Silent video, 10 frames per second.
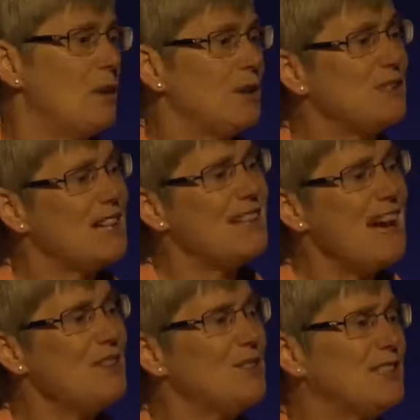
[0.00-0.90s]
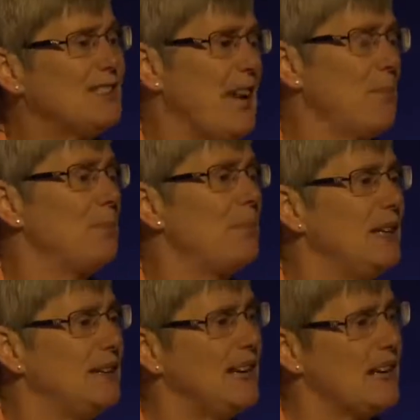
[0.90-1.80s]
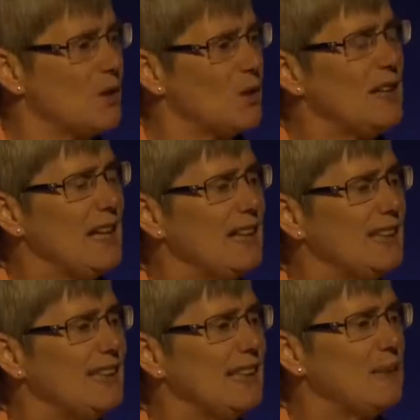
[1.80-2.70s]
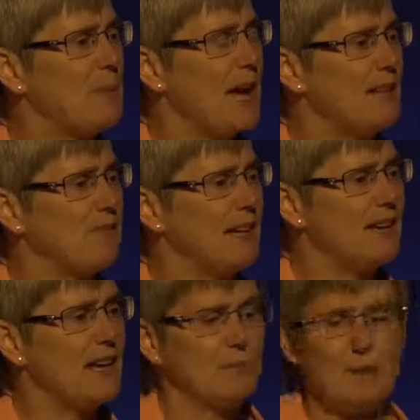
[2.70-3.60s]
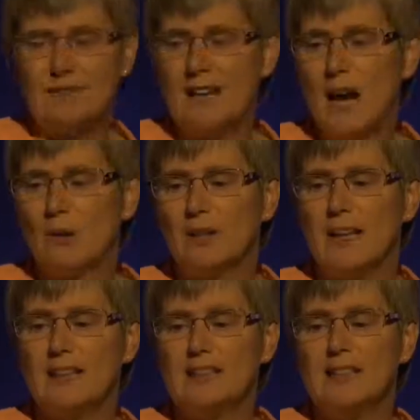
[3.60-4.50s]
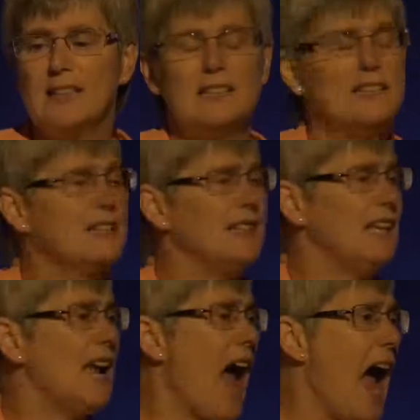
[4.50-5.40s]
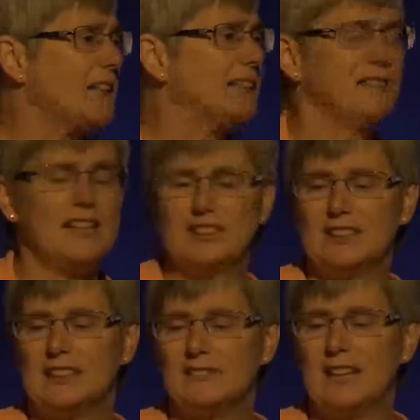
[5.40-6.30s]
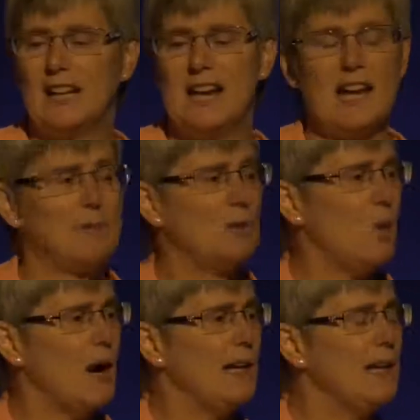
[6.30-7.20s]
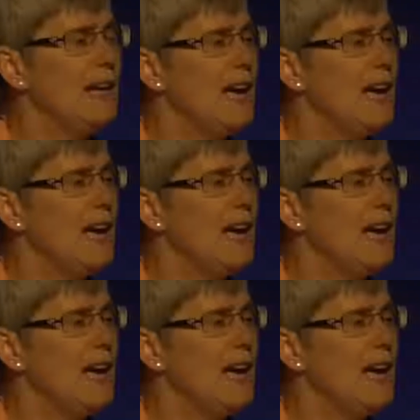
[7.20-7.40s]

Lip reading: Well, there's another step in the early endocytic pathway that we've now linked to the activation of dynamin 1,